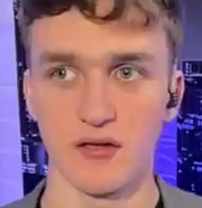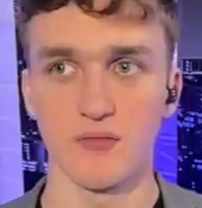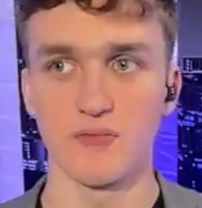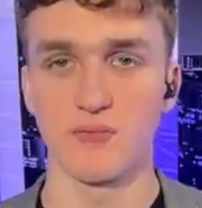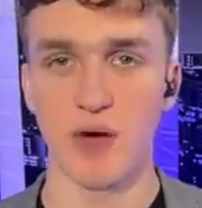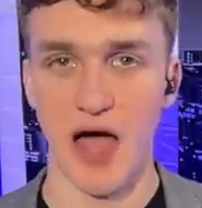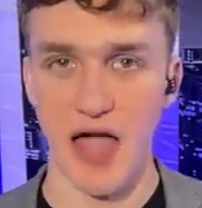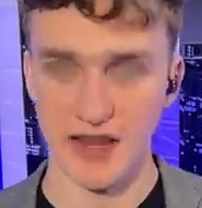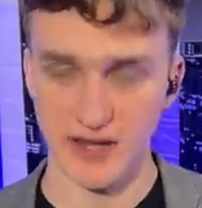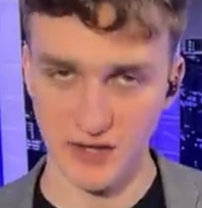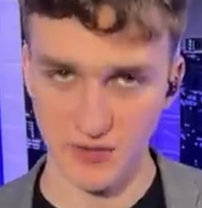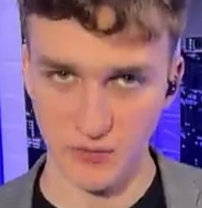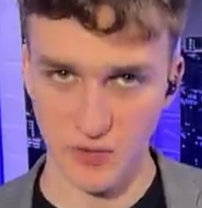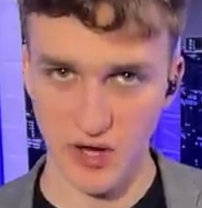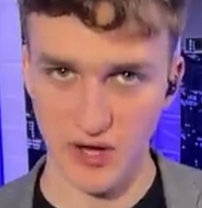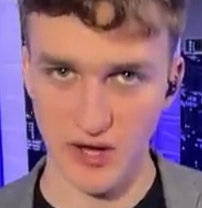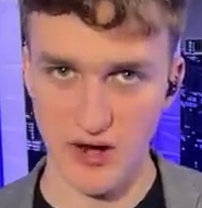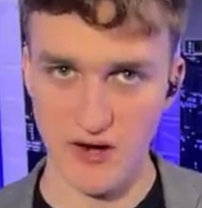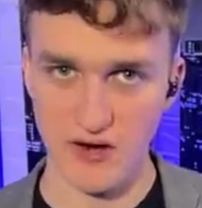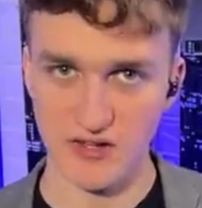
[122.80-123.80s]
Biden
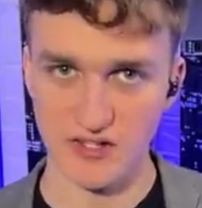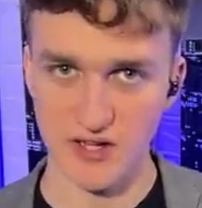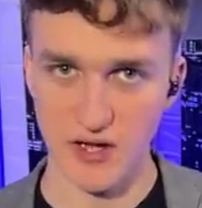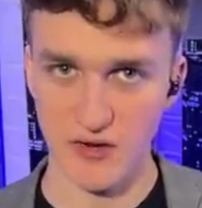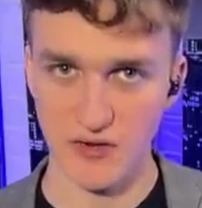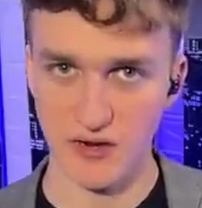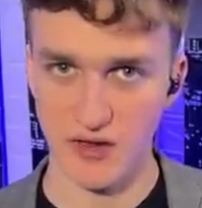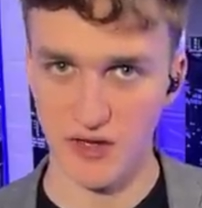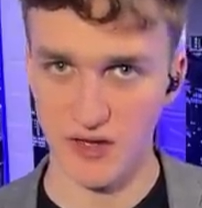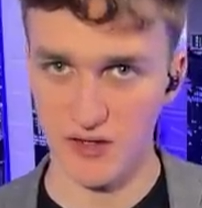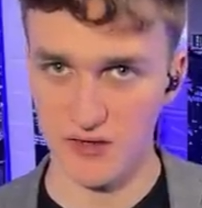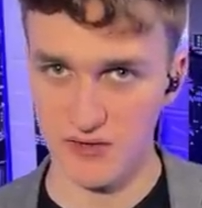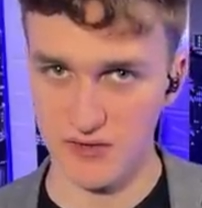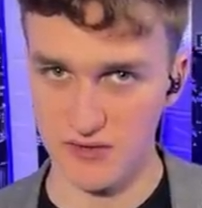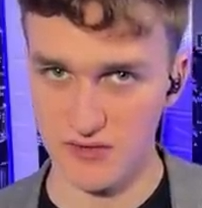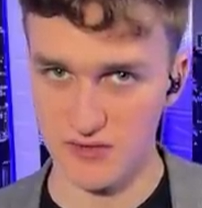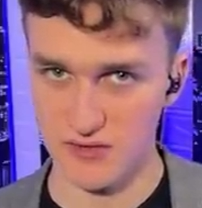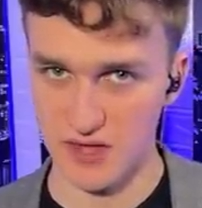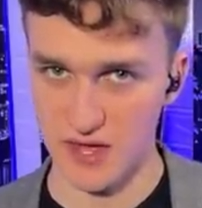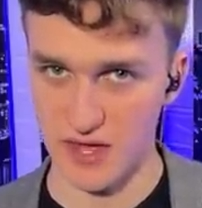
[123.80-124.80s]
won Arizona.
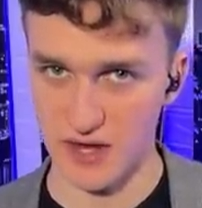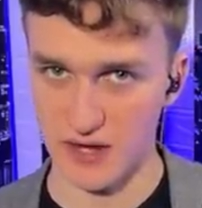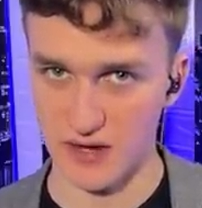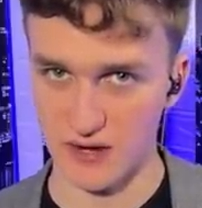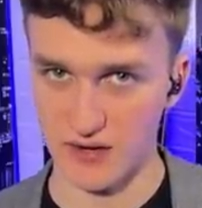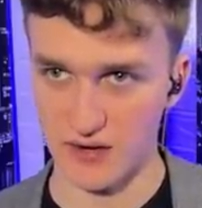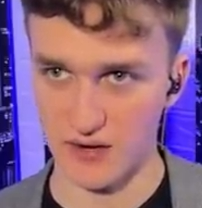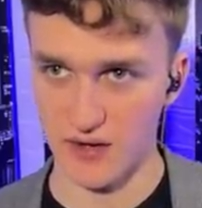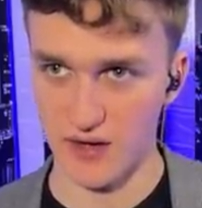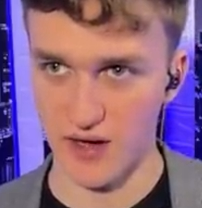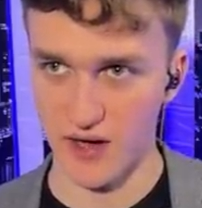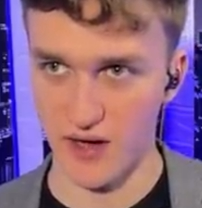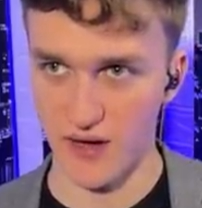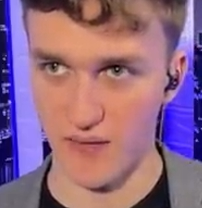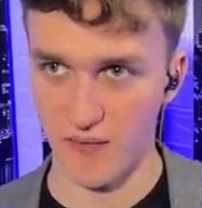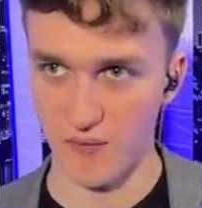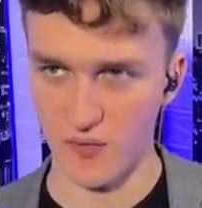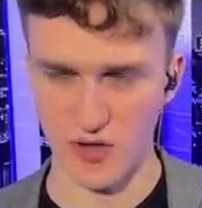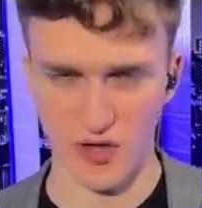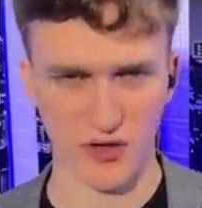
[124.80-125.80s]
Then
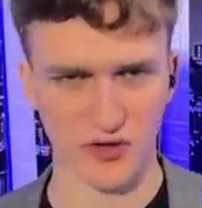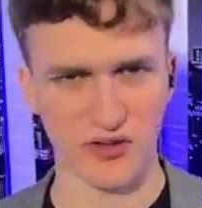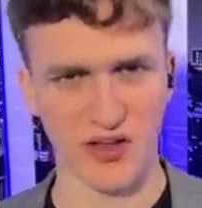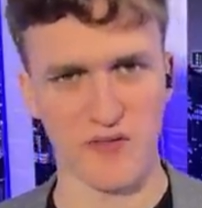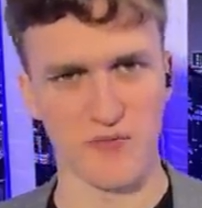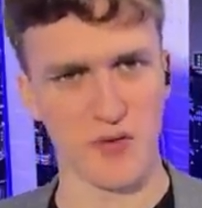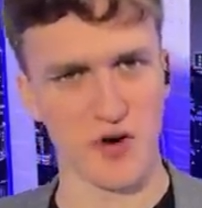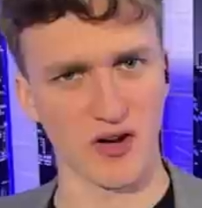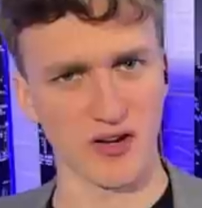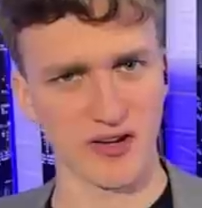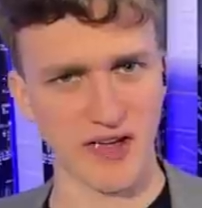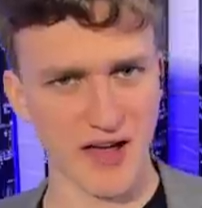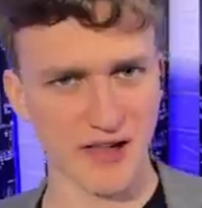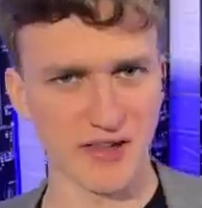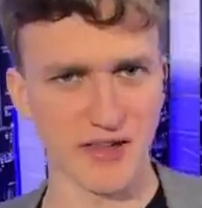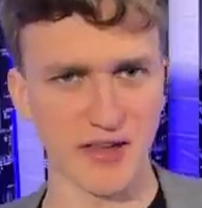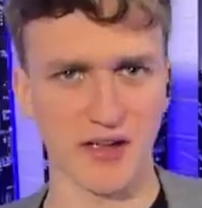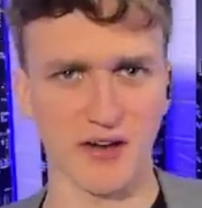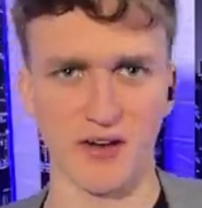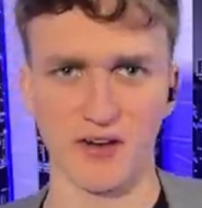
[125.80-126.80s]
uh, we also have Mark
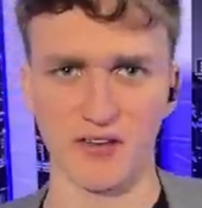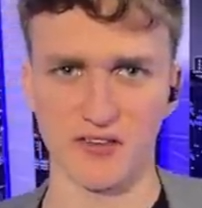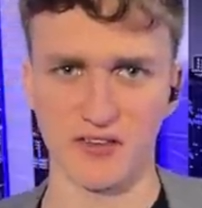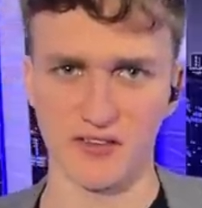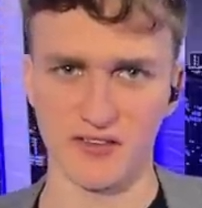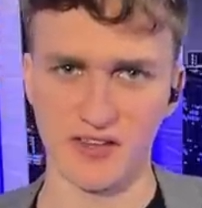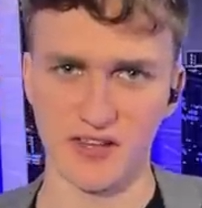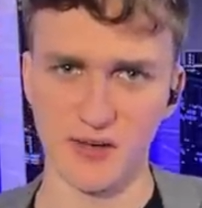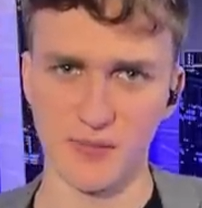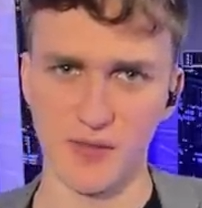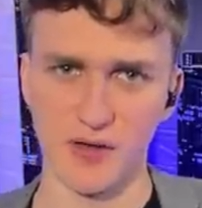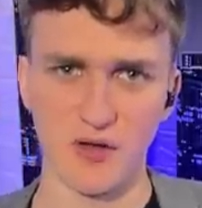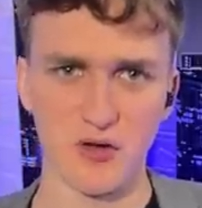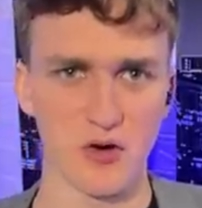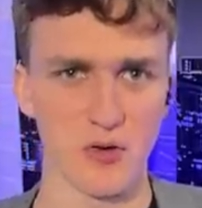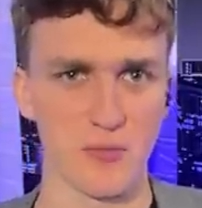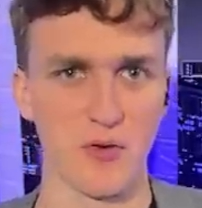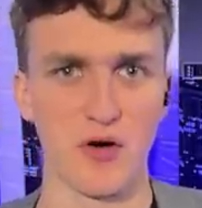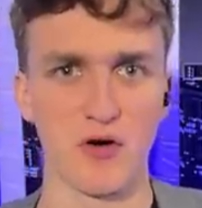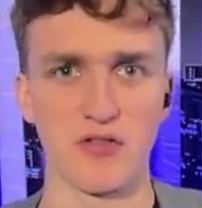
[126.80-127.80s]
Kelly and Kyrsten Sinema, who
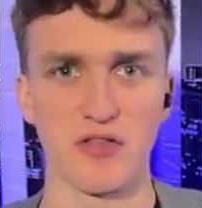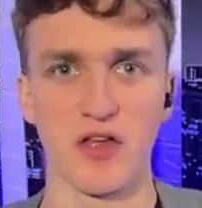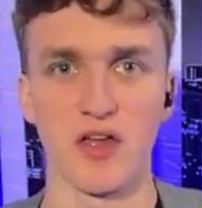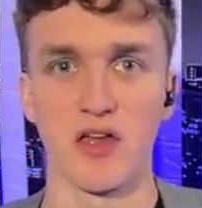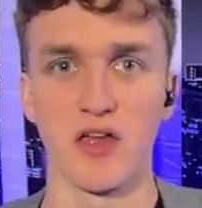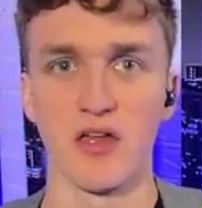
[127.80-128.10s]
are both,